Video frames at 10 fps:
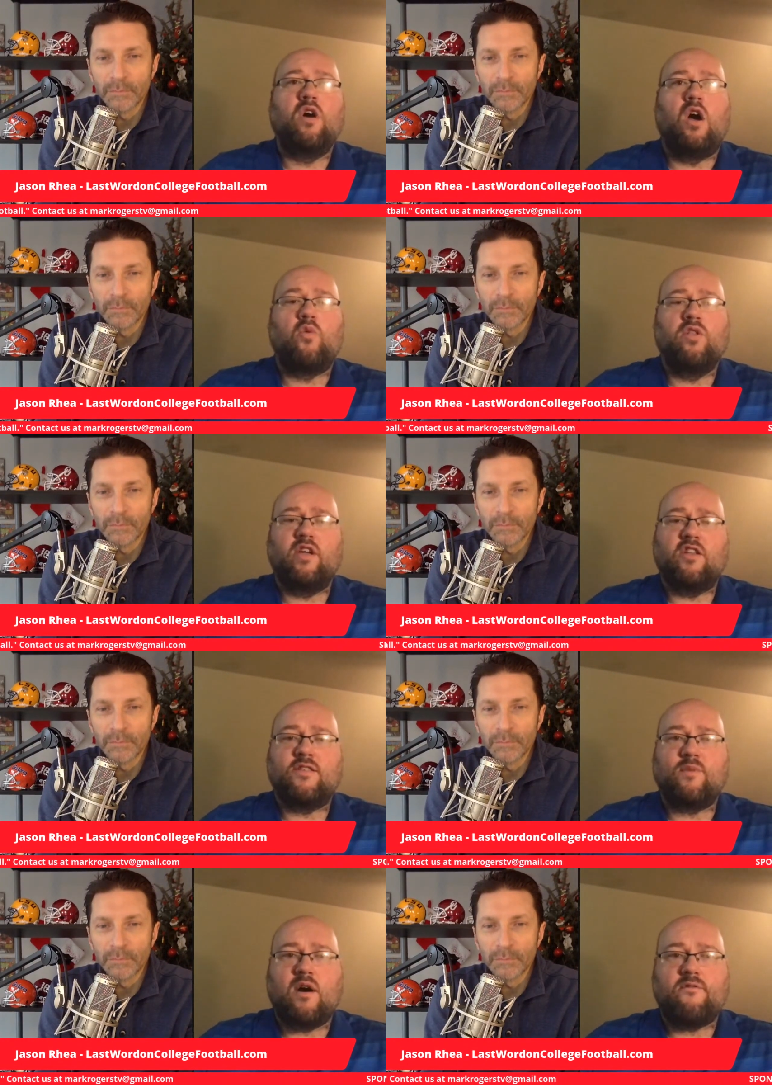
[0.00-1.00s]
Speaker 1: Uh, really good
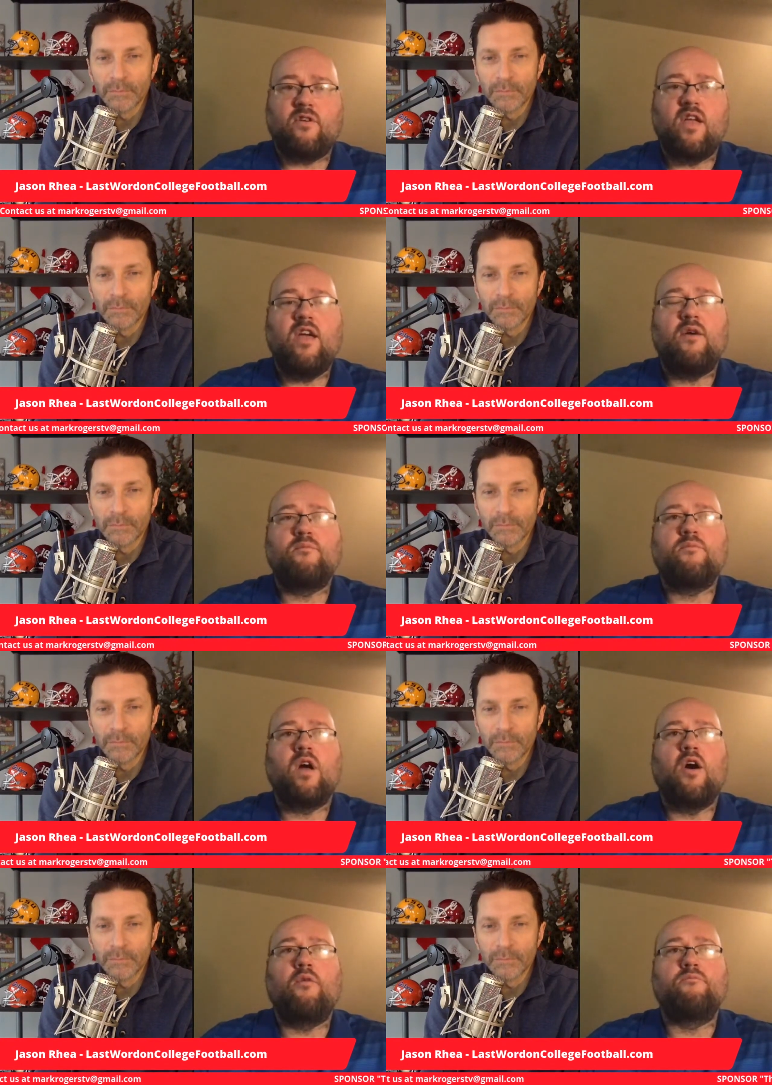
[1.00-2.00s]
spot for him.
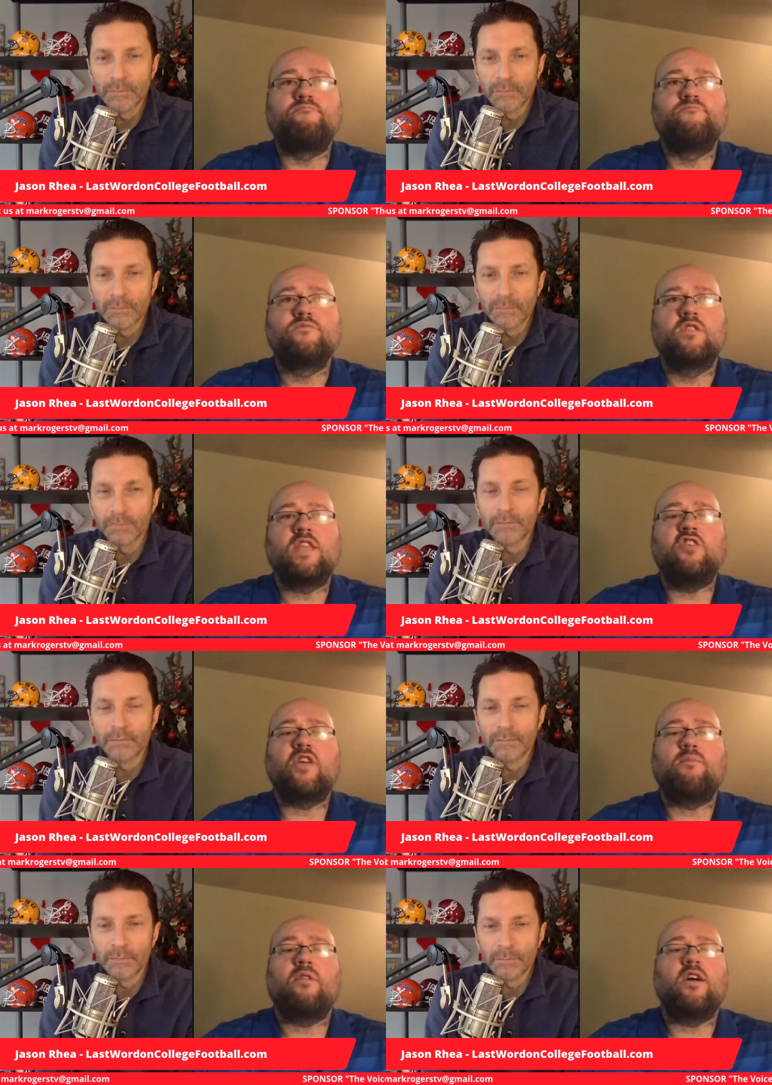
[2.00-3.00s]
Um,
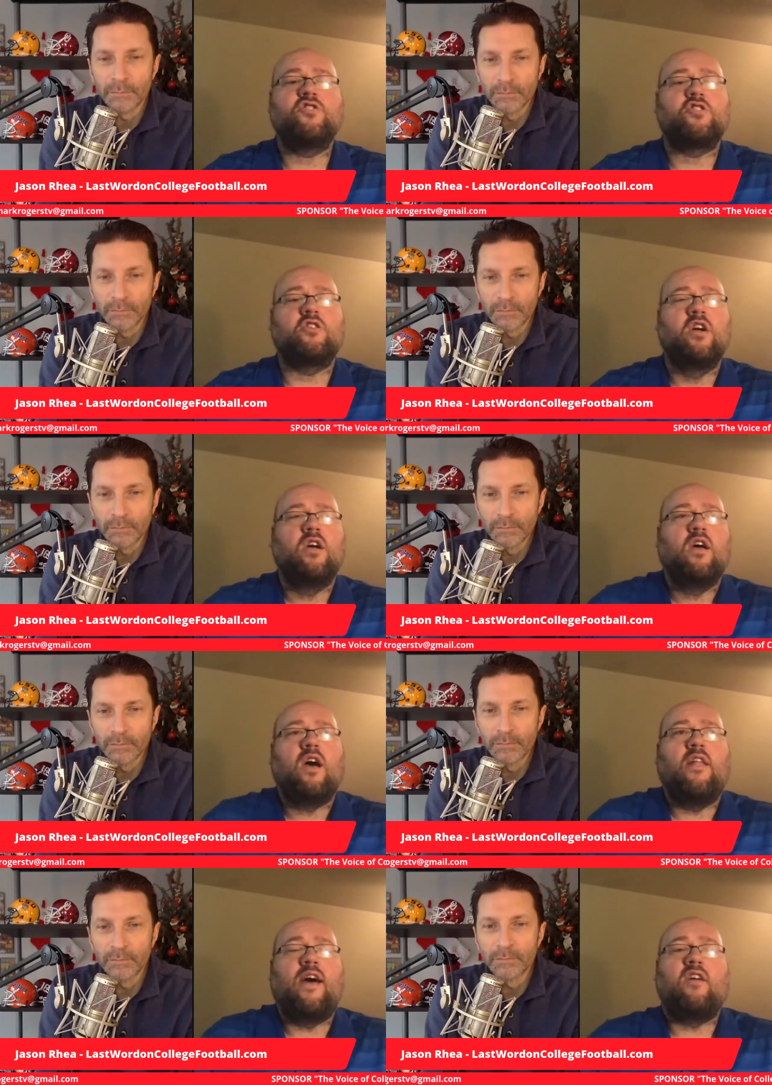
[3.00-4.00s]
TJ Pledger
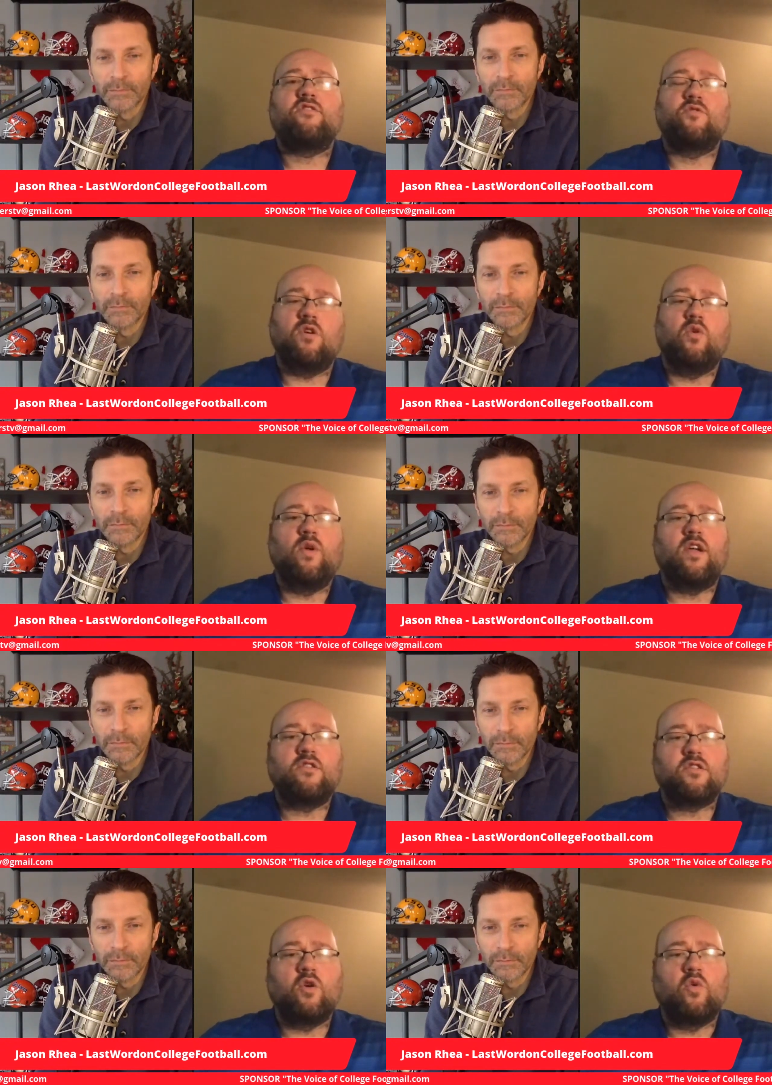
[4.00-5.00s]
announced a week
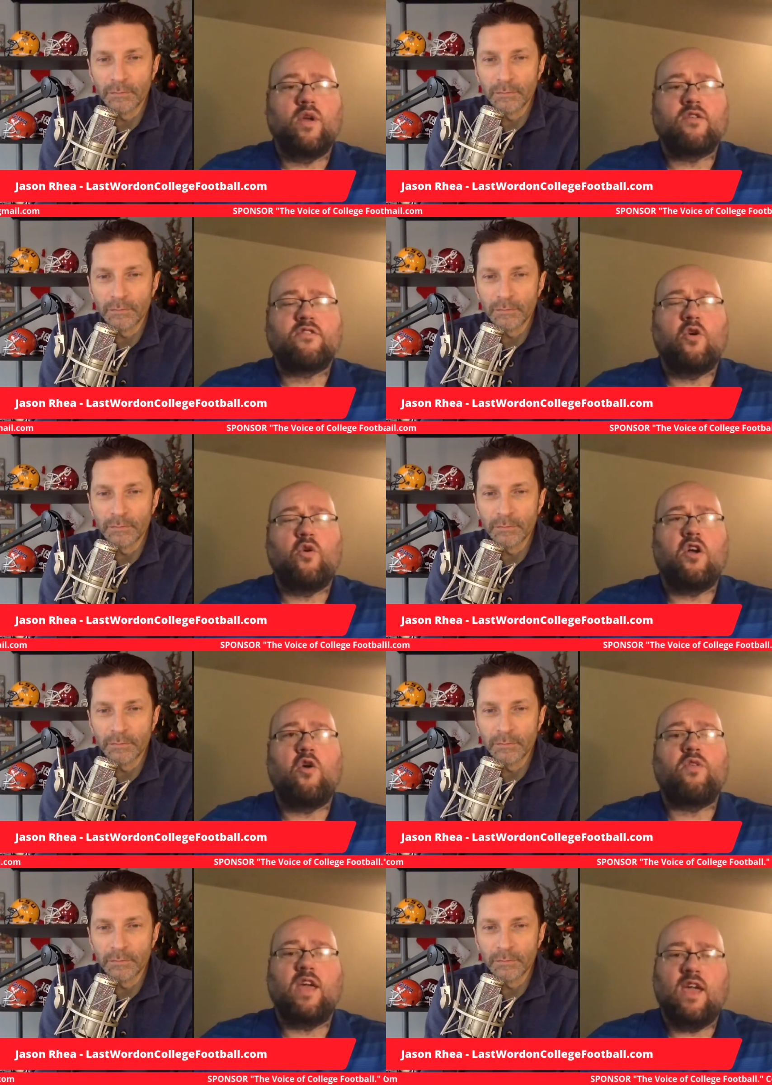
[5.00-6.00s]
or, a week or so
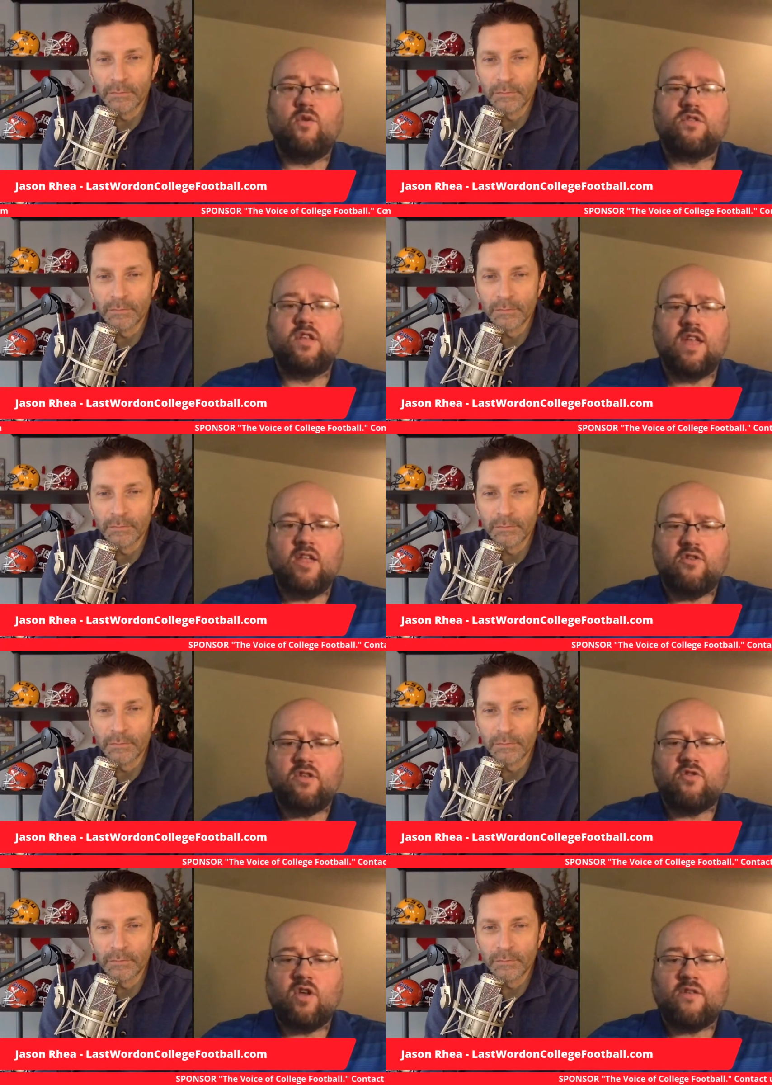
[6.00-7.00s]
ago that he was going to enter the
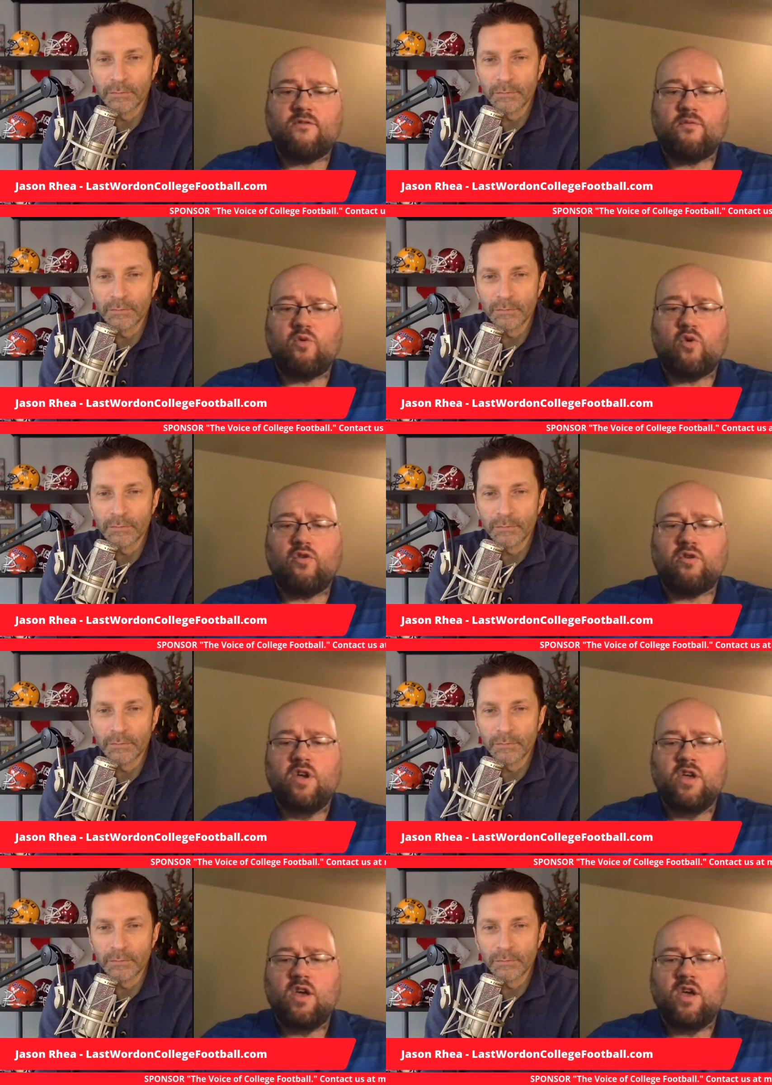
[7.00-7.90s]
transfer portal.